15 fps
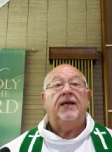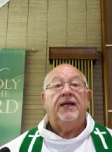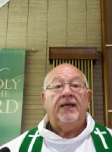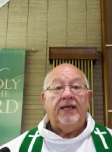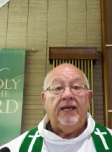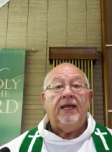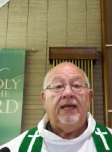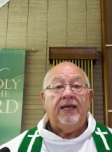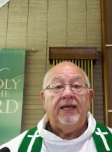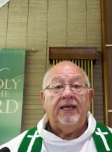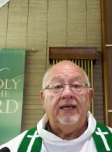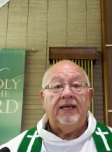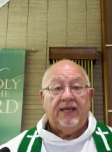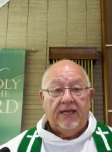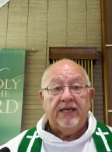
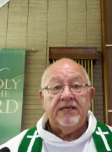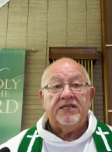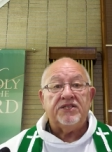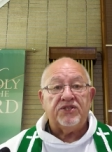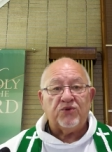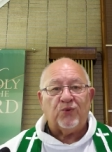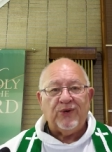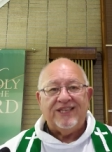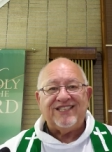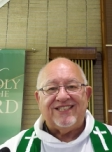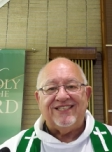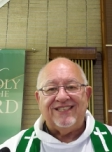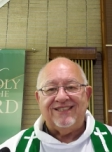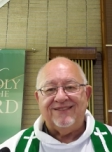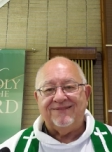He is
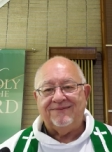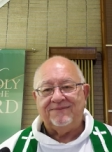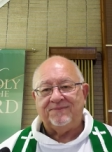risen.